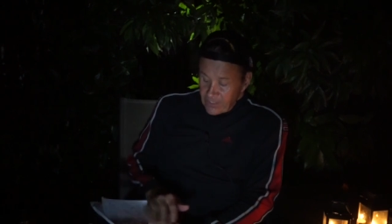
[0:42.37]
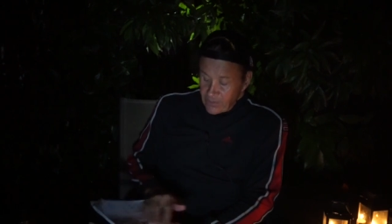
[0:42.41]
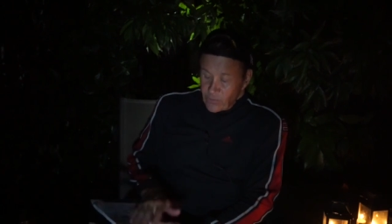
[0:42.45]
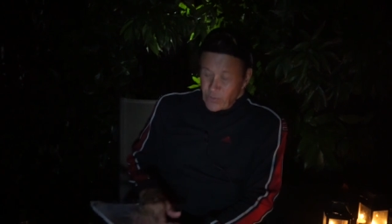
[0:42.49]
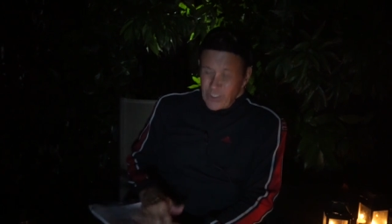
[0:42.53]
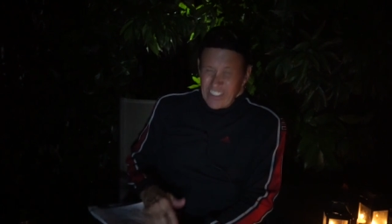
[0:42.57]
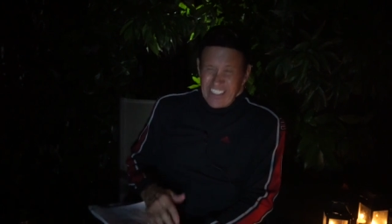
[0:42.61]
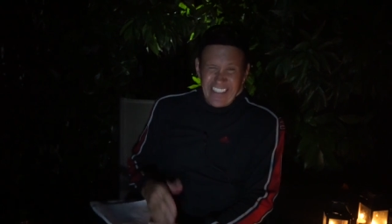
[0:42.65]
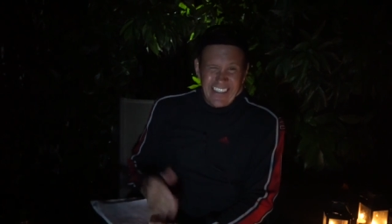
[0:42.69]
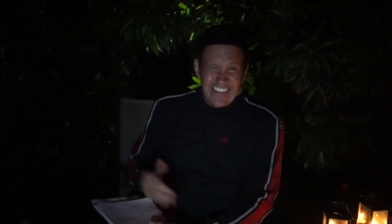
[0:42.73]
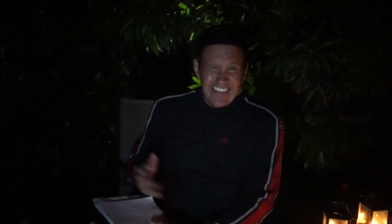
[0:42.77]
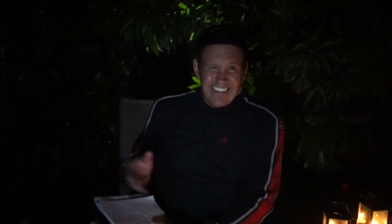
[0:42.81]

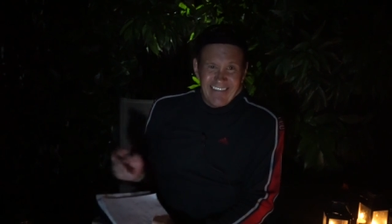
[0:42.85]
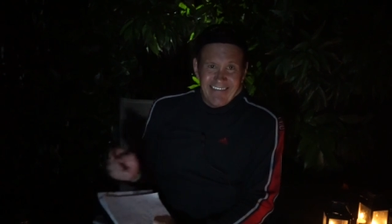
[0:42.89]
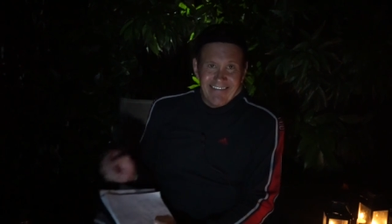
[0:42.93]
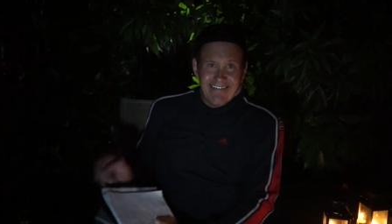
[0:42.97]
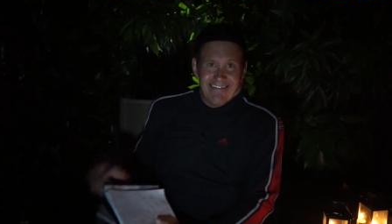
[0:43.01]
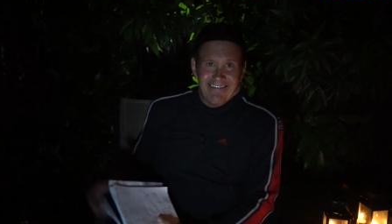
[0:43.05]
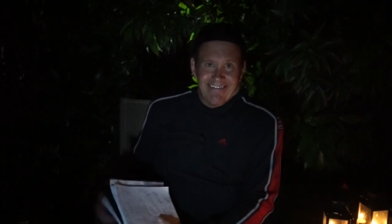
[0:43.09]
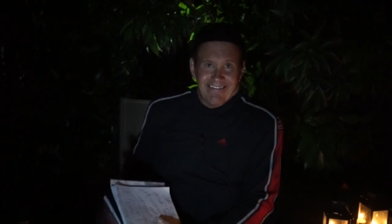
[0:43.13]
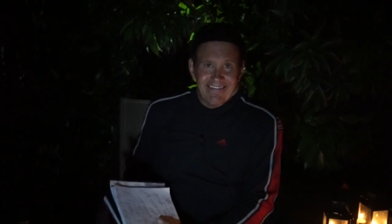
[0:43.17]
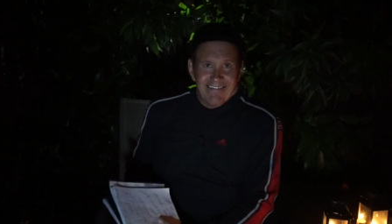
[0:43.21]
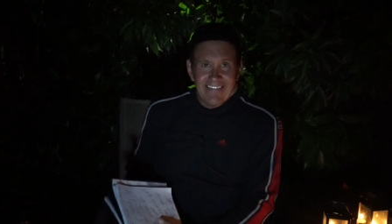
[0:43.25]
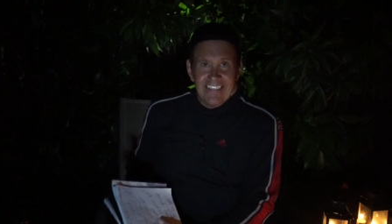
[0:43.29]
which
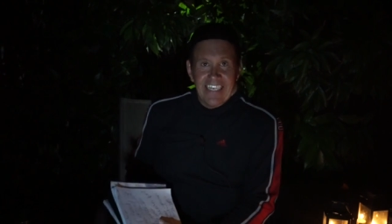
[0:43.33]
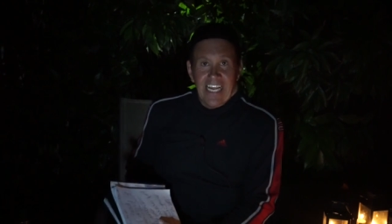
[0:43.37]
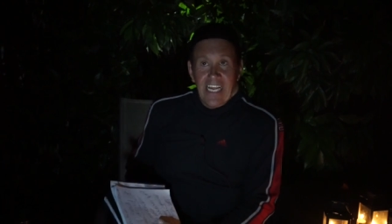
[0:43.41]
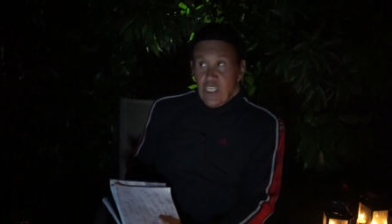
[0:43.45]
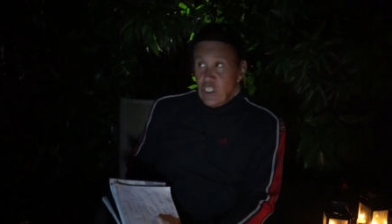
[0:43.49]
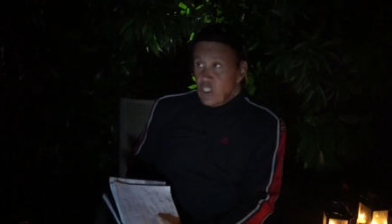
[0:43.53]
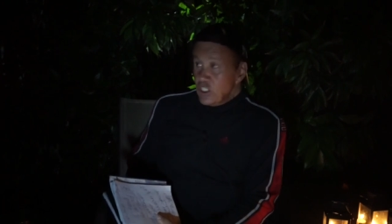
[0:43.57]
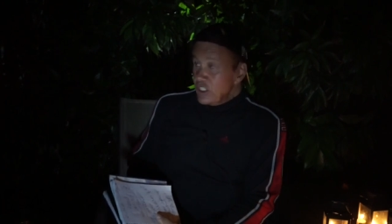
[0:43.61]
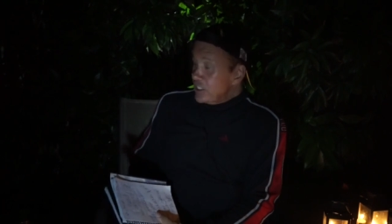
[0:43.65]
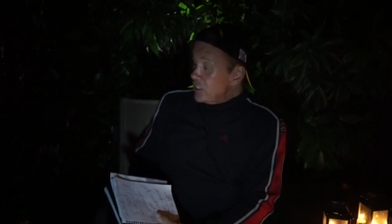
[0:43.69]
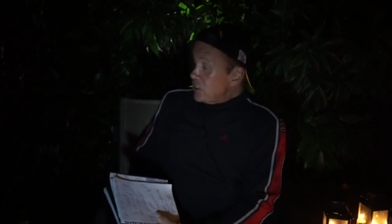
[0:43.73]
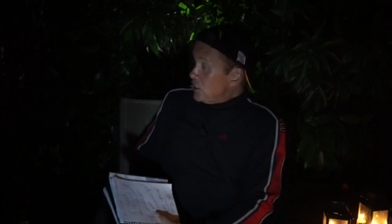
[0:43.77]

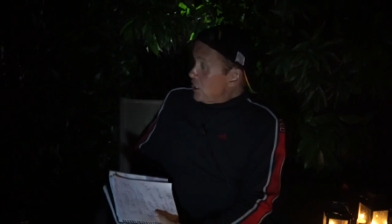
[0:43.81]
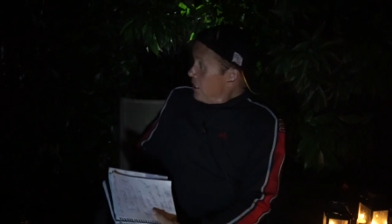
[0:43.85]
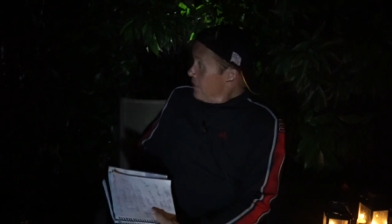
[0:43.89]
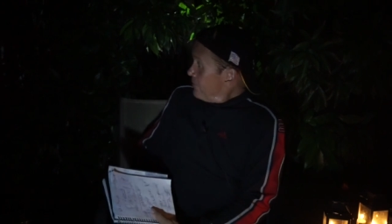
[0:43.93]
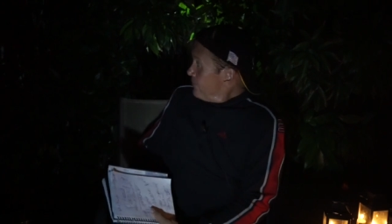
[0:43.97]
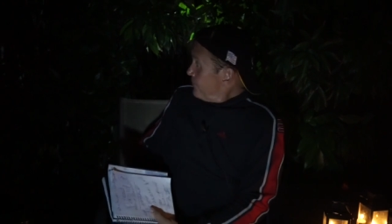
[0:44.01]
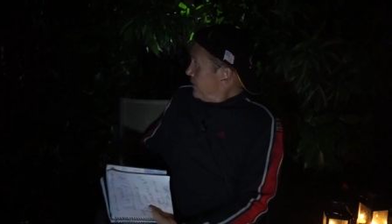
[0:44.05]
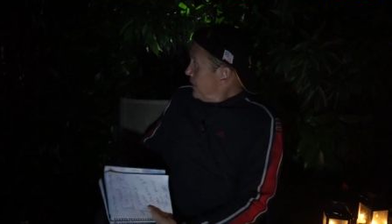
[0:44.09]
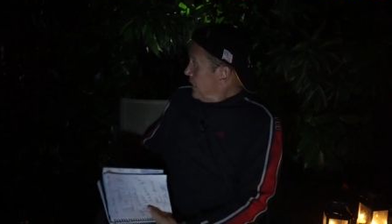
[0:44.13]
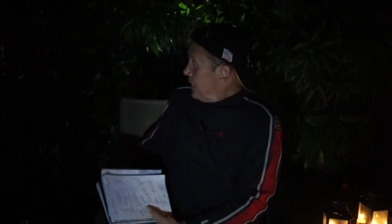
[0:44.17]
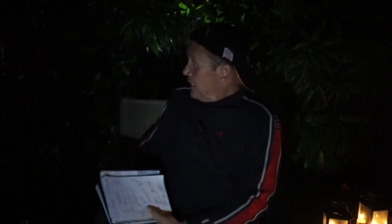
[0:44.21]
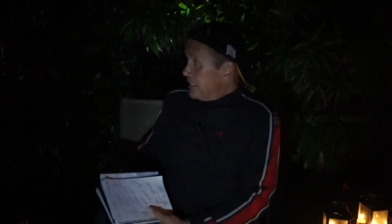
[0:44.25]
looks an
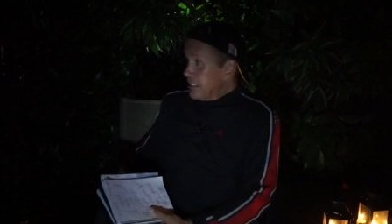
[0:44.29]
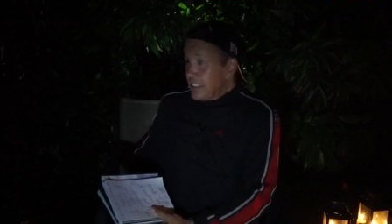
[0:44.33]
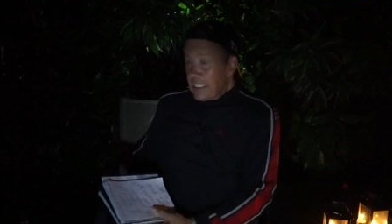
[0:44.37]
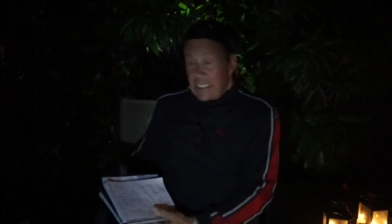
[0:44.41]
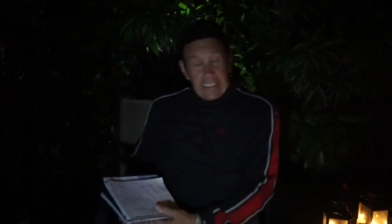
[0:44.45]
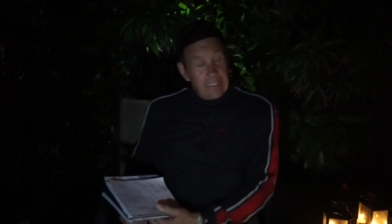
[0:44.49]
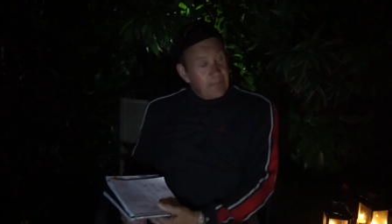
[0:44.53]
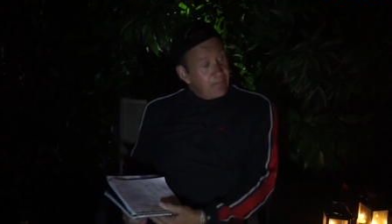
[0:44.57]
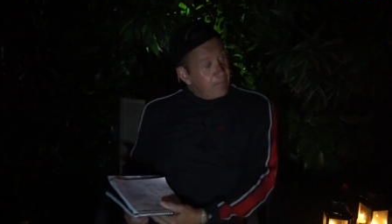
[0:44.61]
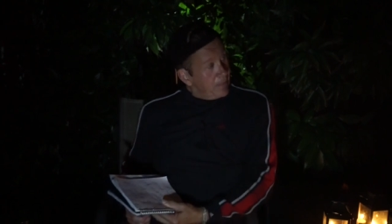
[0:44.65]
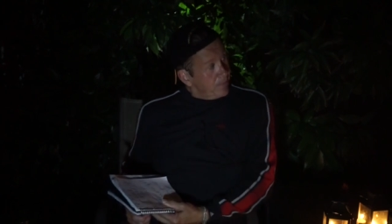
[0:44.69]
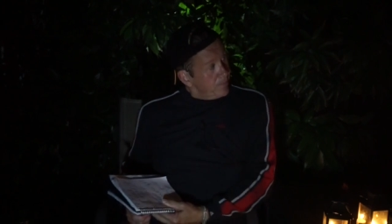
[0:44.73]
awful lot
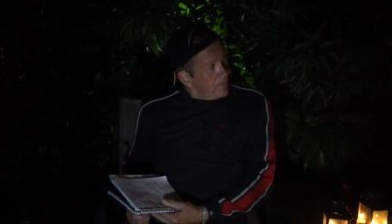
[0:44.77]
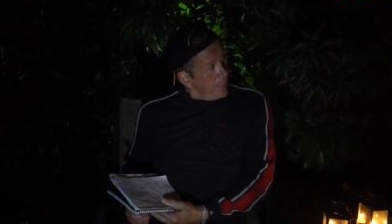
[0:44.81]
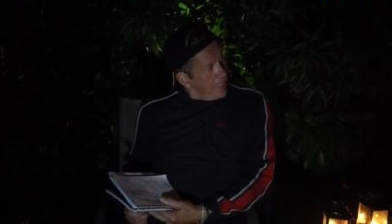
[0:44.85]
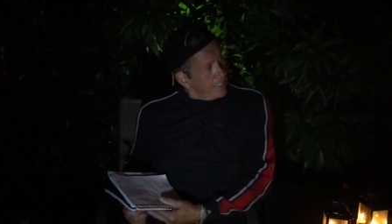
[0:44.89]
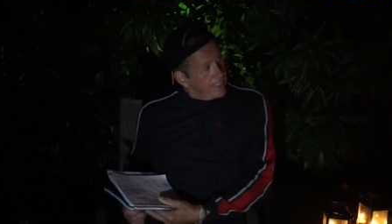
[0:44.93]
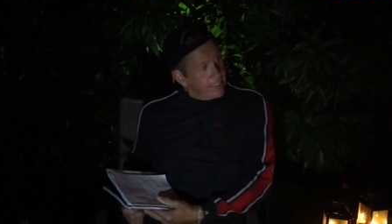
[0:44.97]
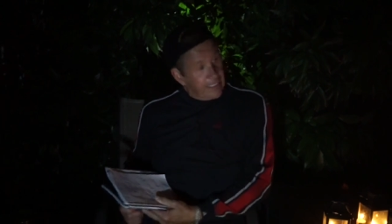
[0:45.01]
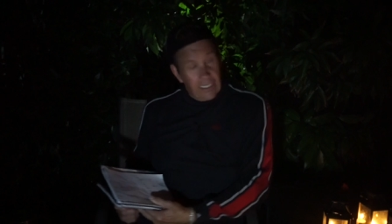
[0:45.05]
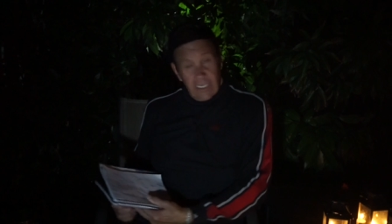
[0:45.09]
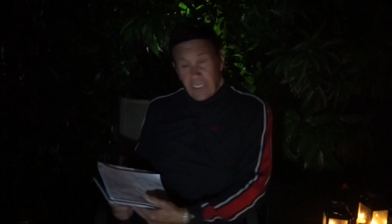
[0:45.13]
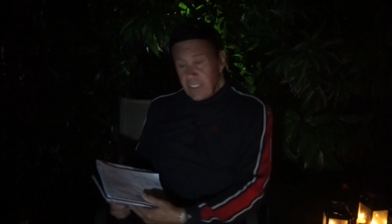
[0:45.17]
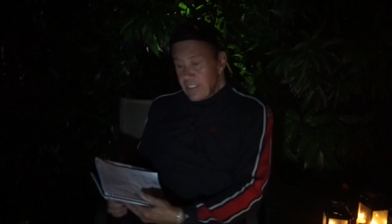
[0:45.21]
like my
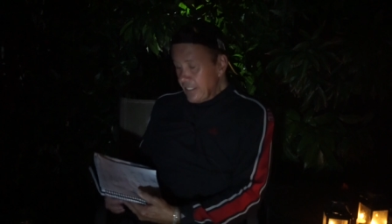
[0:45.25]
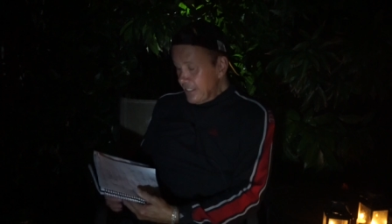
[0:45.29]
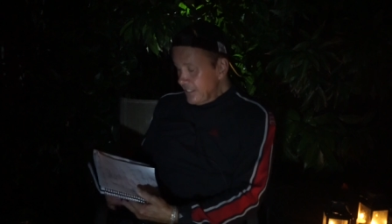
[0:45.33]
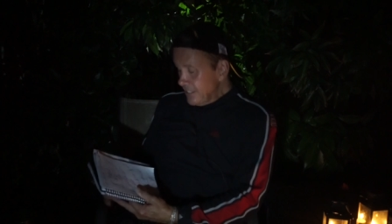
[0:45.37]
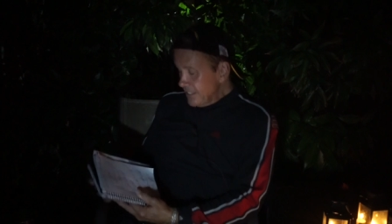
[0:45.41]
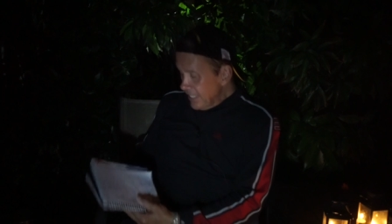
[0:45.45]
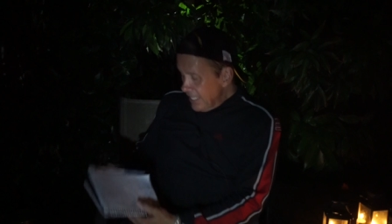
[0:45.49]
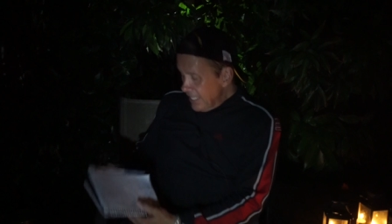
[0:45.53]
backyard.